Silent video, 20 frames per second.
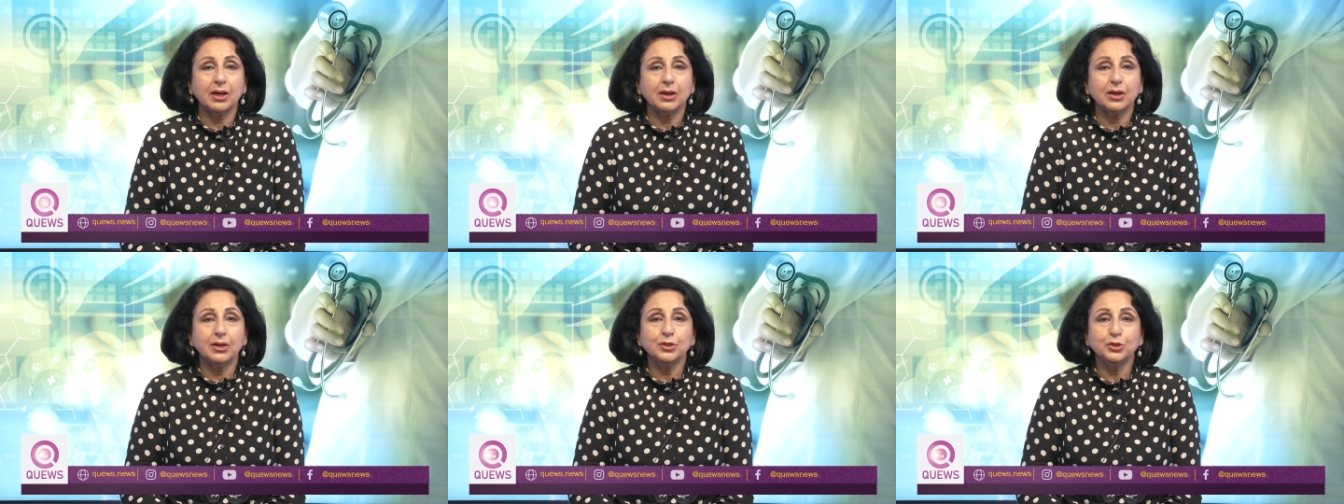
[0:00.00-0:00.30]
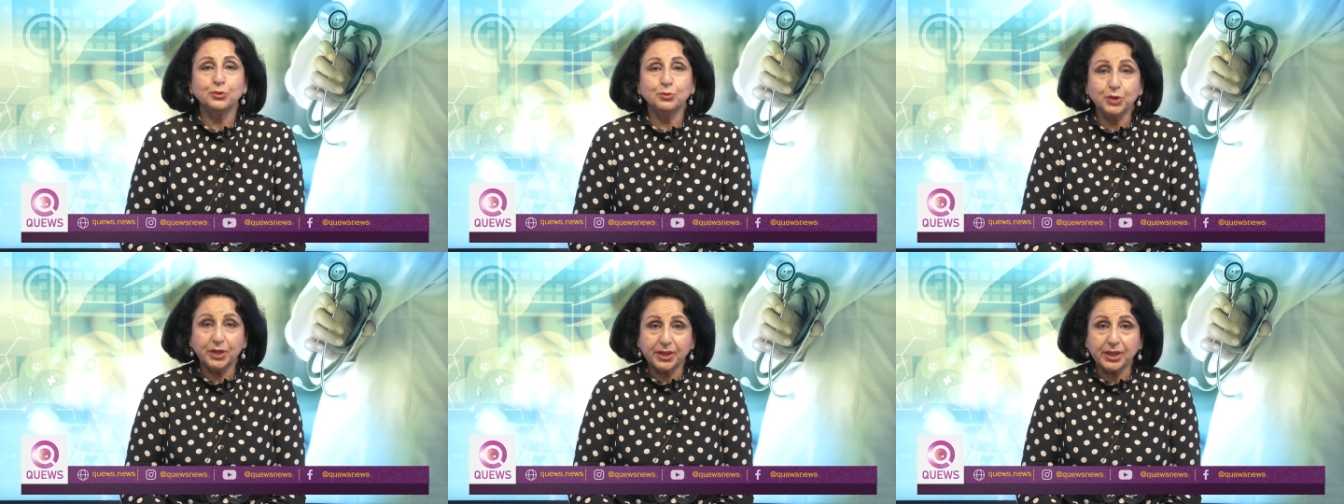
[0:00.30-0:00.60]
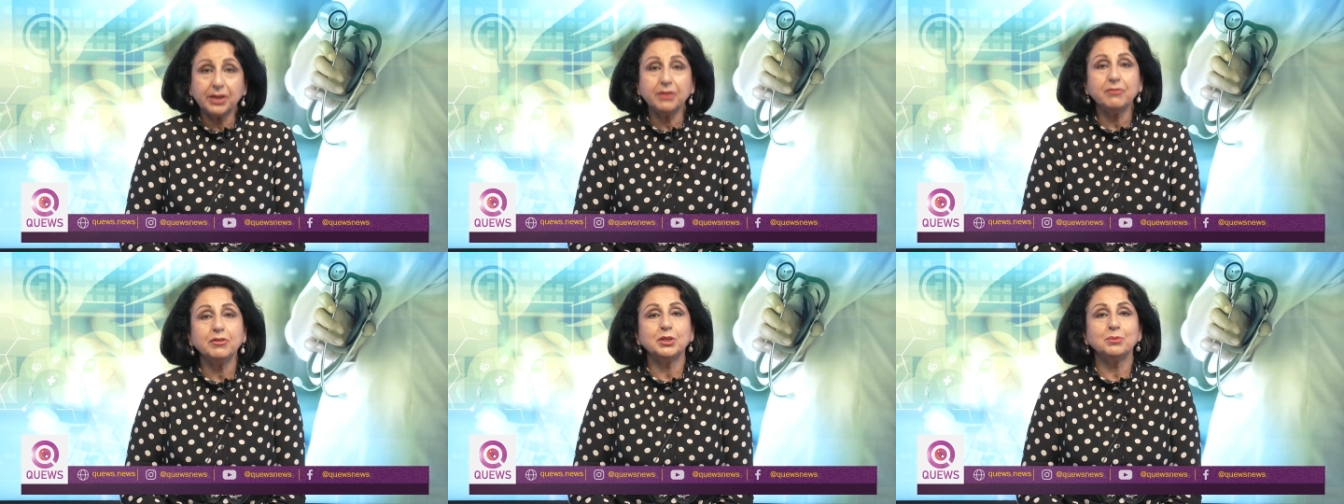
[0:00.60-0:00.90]
you would
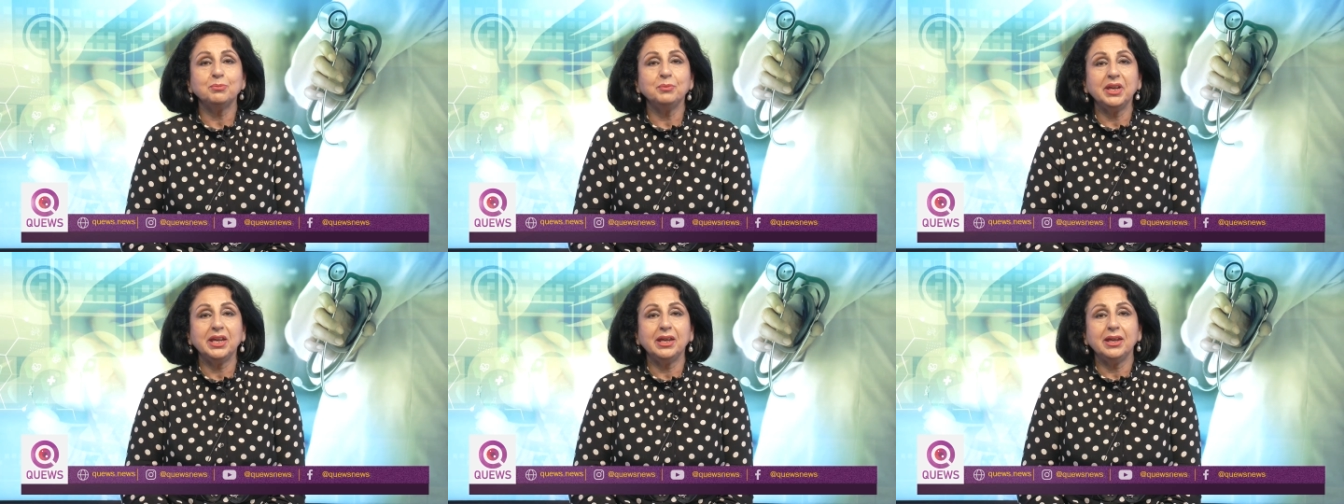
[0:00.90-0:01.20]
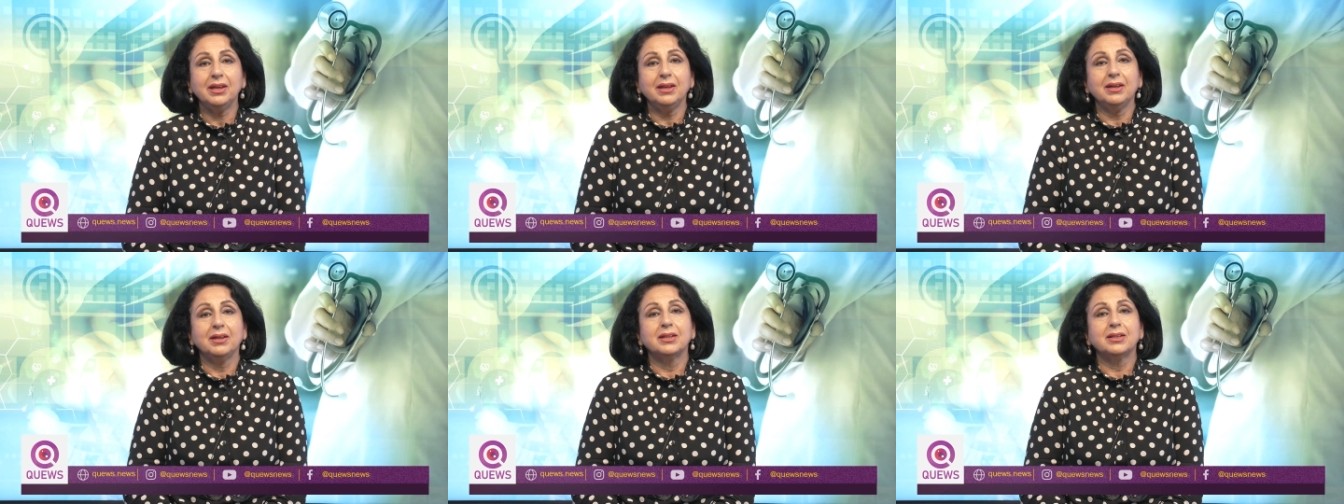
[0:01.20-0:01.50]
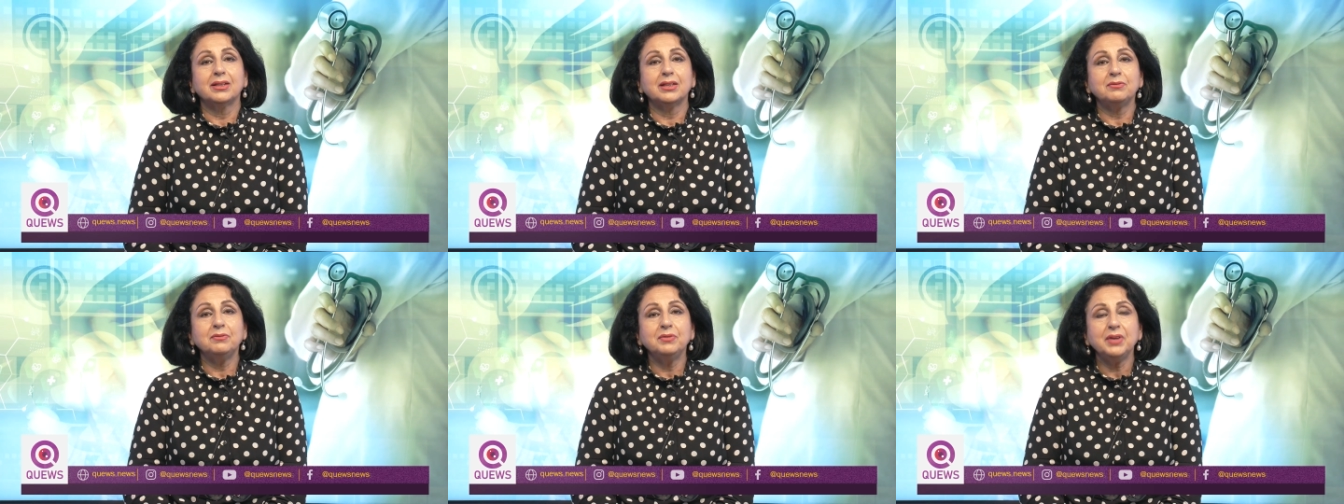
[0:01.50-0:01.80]
agree with me
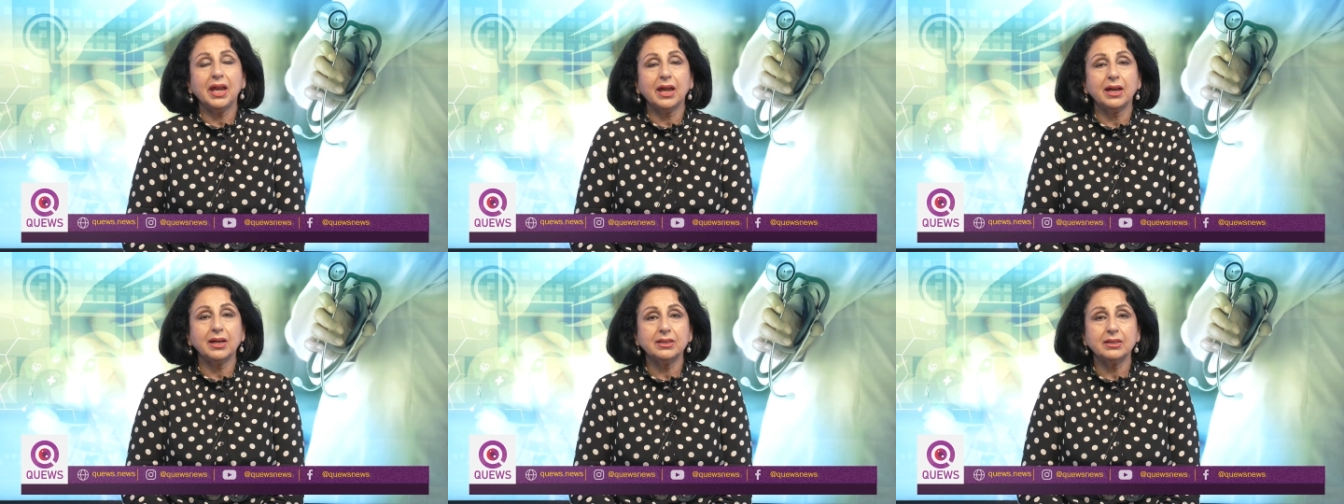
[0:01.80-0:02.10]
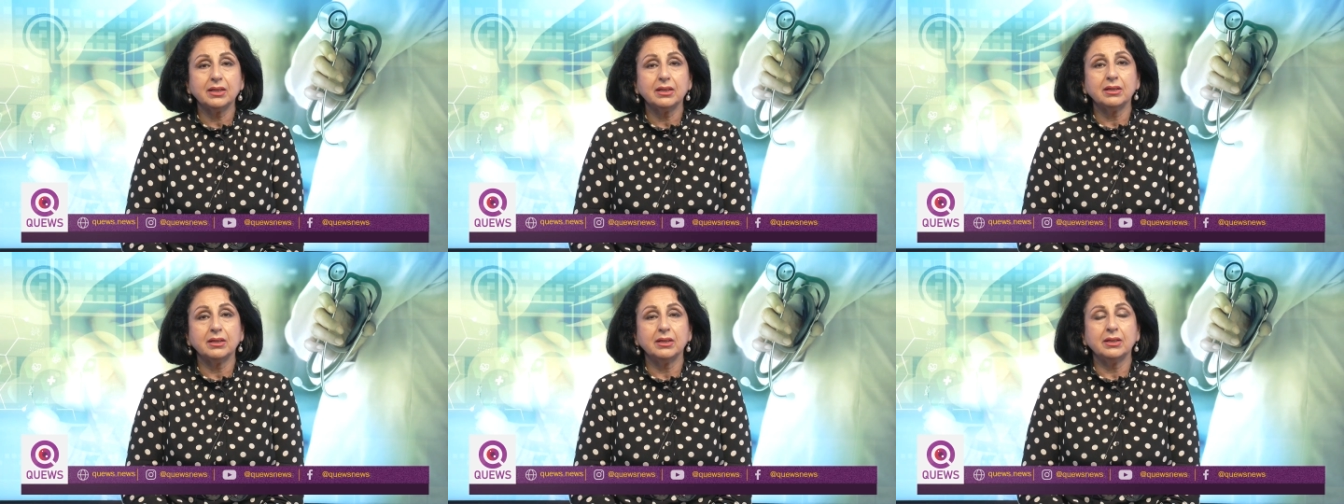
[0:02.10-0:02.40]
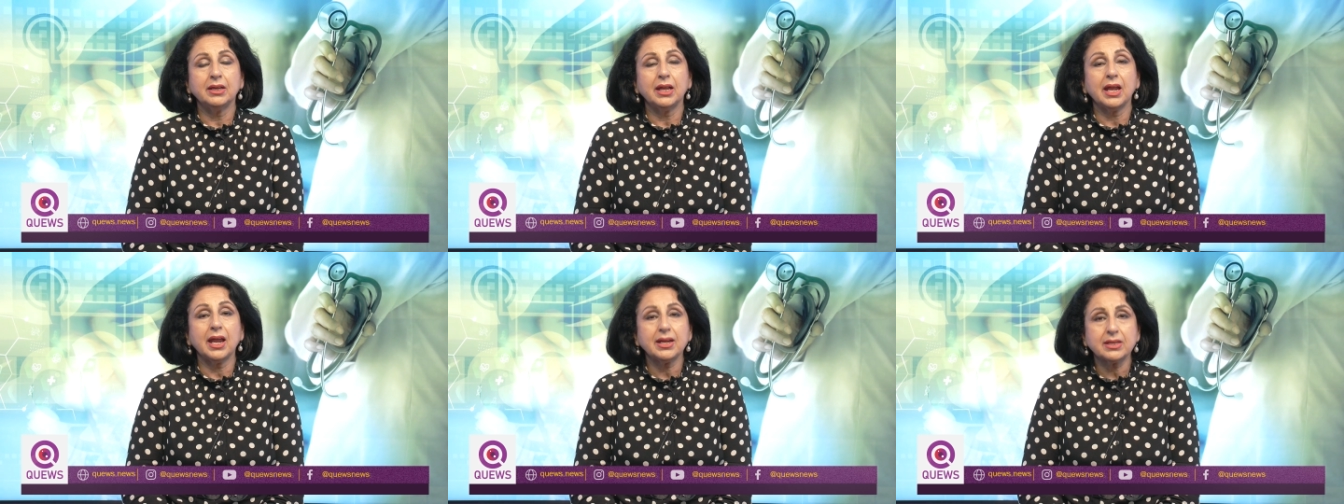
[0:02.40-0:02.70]
that we had
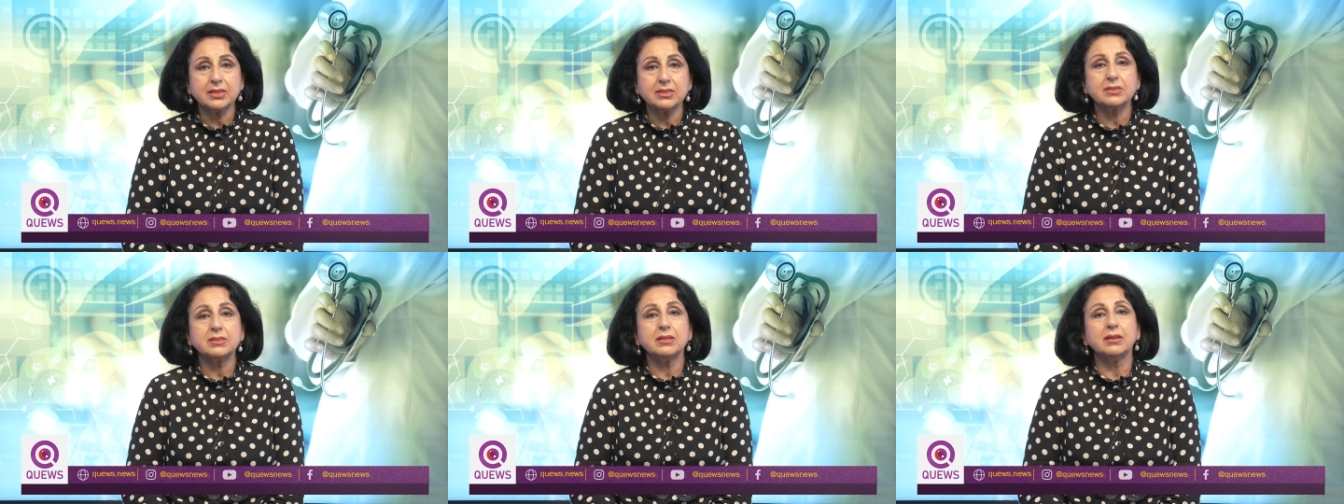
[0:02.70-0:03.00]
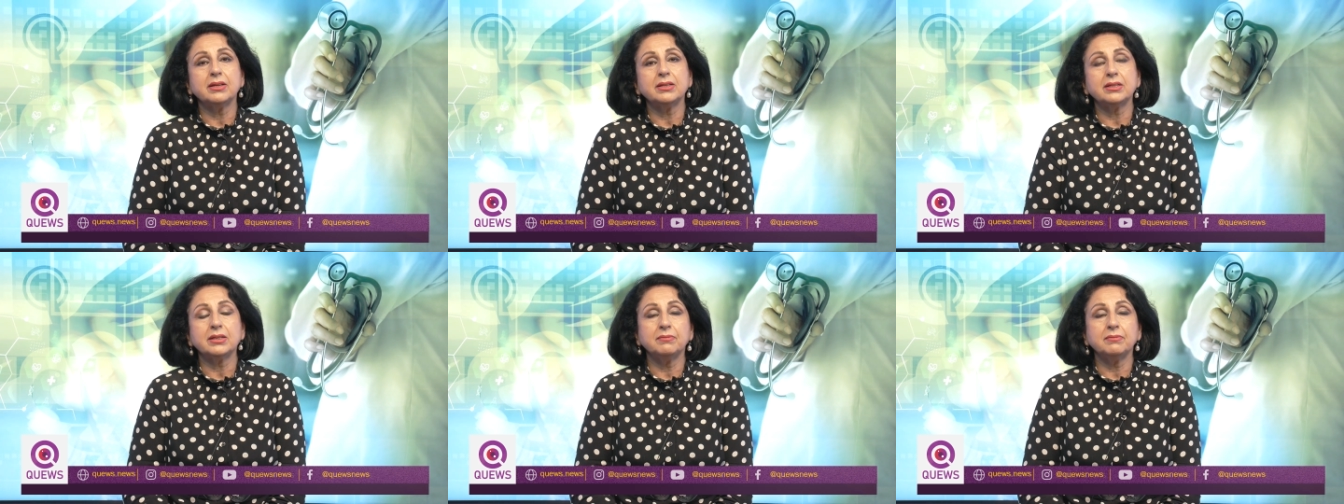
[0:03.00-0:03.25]
an excellent,